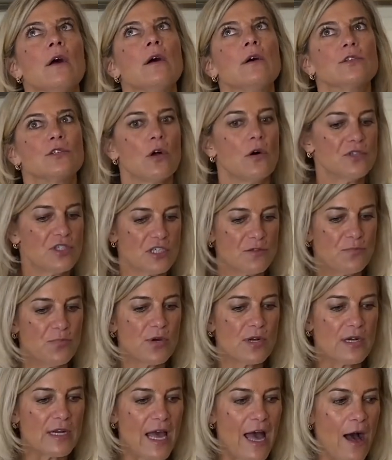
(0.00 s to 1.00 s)
Don't just put
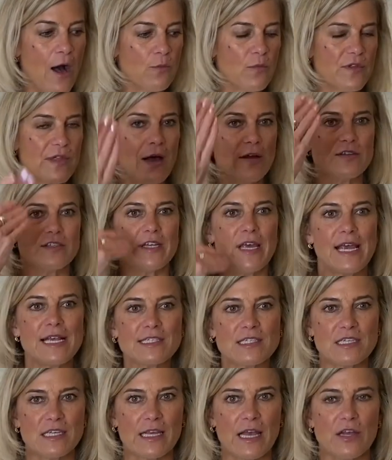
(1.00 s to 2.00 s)
it out without
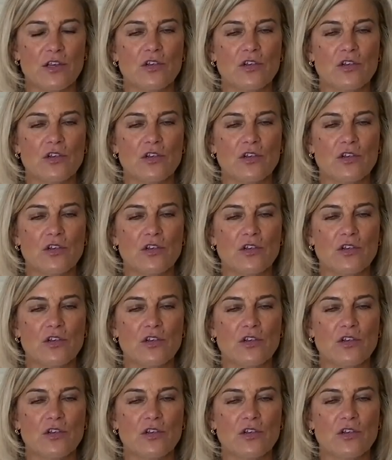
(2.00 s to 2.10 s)
tasting it.